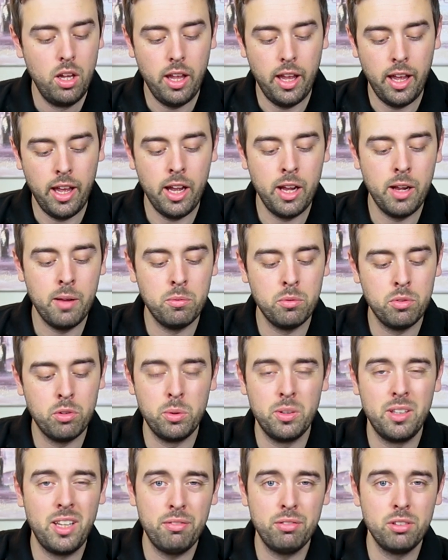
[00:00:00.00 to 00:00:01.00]
So
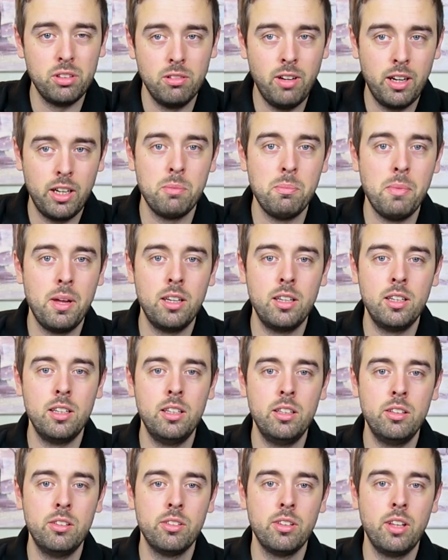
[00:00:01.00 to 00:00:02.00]
we definitely recommend
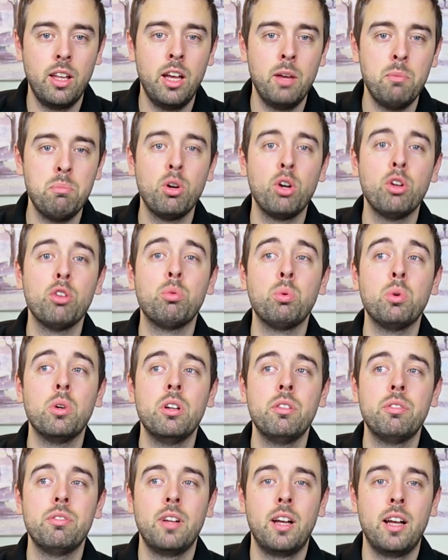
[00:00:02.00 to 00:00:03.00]
these
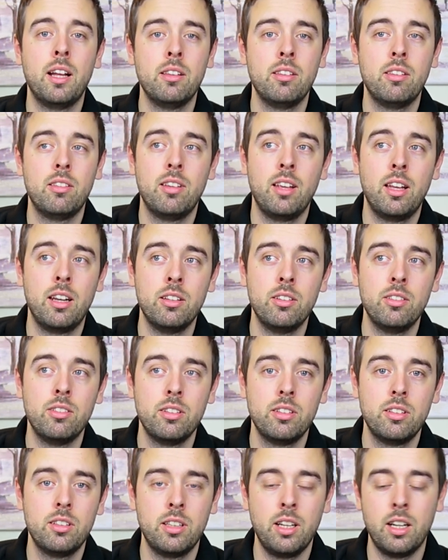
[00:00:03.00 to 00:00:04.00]
Broadsword
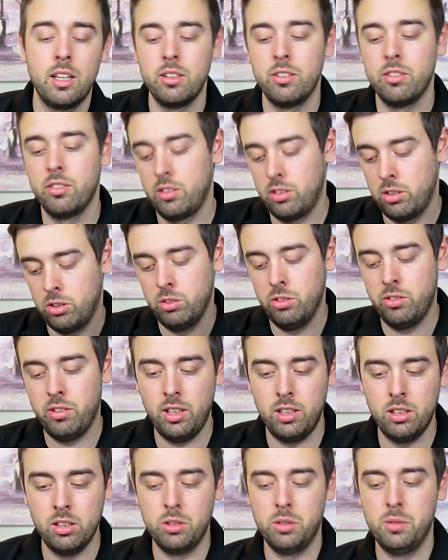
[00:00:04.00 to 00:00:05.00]
Antennas, guys. Go and
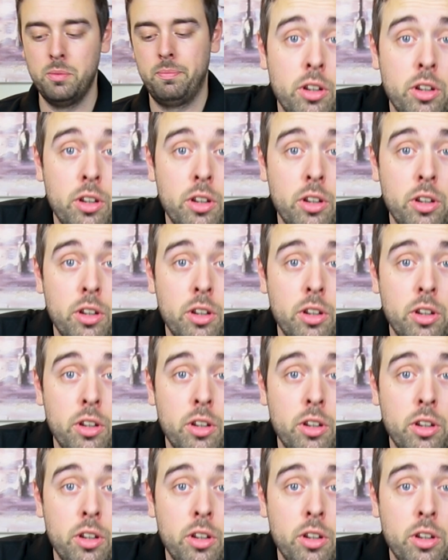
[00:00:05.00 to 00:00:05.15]
take a look.